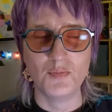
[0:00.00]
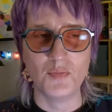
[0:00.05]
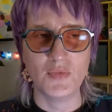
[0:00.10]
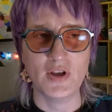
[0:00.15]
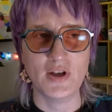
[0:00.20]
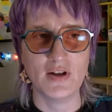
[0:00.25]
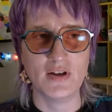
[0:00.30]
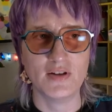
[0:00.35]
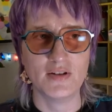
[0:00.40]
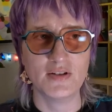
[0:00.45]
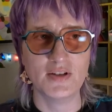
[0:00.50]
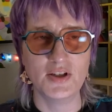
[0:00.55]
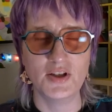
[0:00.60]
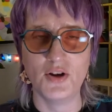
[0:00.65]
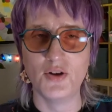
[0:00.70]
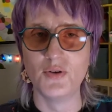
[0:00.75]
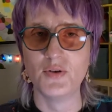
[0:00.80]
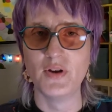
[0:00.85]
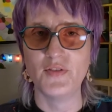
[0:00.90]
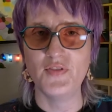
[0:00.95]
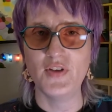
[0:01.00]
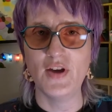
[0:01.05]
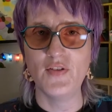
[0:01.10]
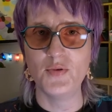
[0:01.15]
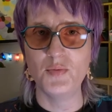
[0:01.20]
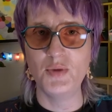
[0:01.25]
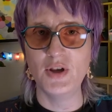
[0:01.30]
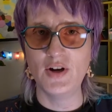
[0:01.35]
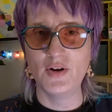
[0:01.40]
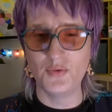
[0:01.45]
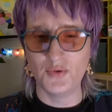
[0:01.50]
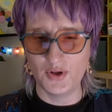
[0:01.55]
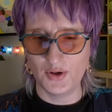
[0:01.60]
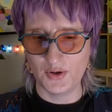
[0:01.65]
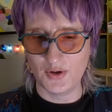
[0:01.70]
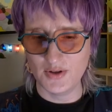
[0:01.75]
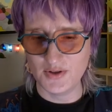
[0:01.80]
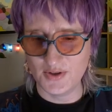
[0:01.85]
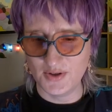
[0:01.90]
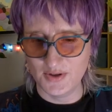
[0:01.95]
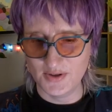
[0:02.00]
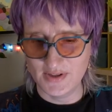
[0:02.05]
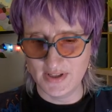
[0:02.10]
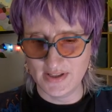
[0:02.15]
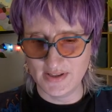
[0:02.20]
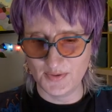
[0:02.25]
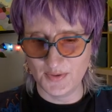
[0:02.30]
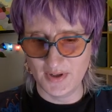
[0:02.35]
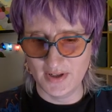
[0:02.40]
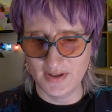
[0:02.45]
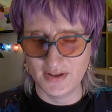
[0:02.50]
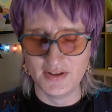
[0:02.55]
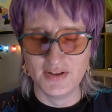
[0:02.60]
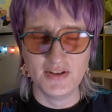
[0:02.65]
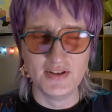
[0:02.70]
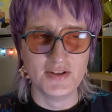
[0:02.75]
uh, you know, if you haven't been on roller coasters, that's what